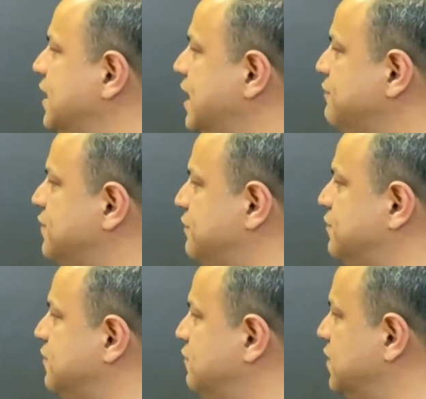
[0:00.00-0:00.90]

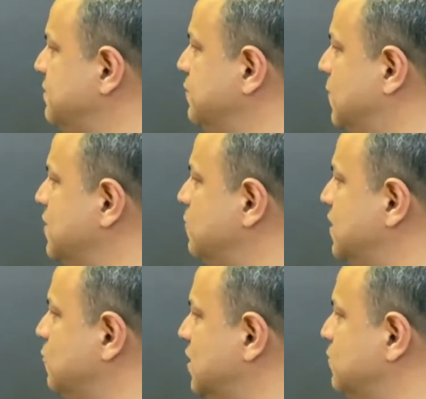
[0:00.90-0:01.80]
FF will be
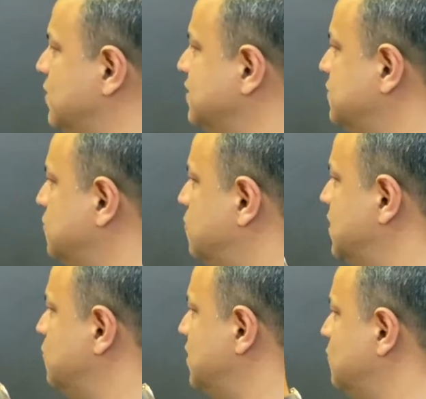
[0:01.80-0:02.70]

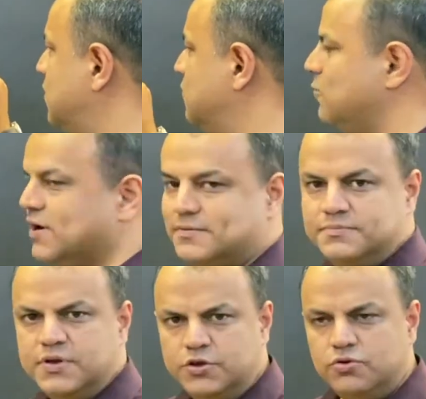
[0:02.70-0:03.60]
11111111.
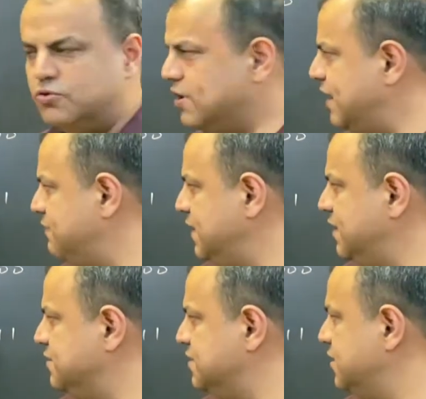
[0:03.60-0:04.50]
You know every
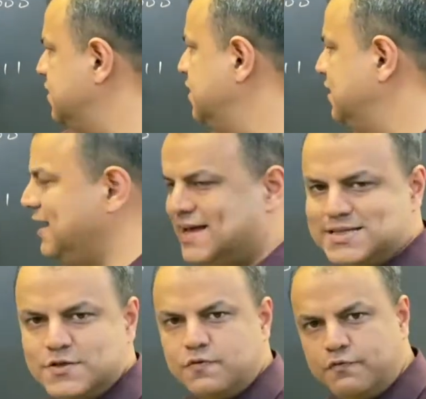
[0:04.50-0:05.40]
digit
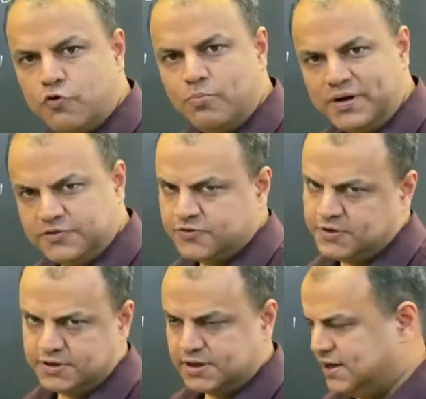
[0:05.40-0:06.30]
takes 4
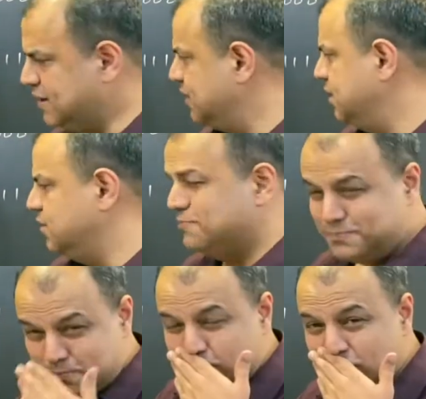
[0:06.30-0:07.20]
bits, correct?
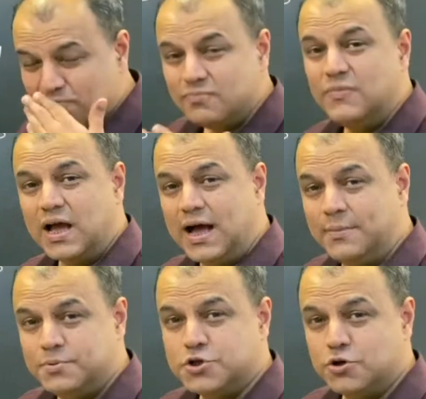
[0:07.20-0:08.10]
I
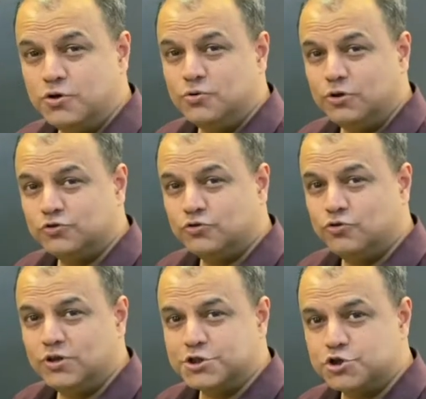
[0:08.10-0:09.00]
am sure you also
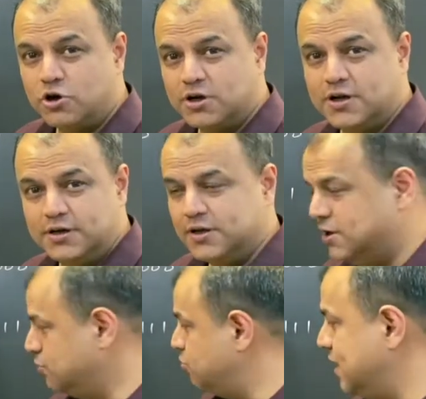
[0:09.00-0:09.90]
know the shortcut
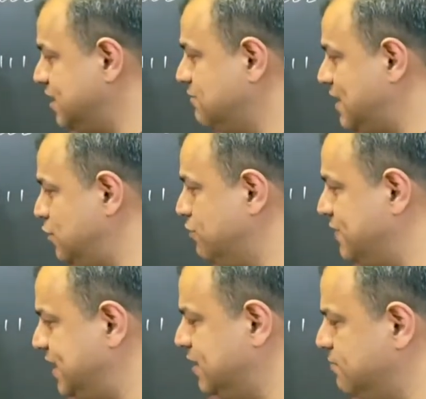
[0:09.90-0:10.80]
to get the value of
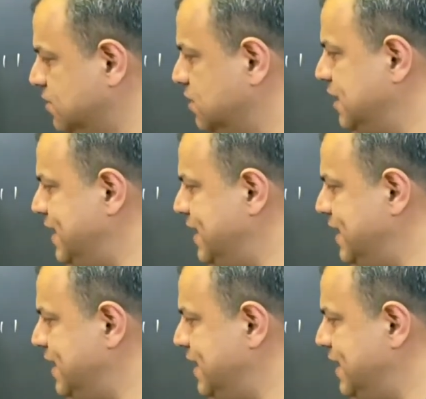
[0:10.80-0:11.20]
any number.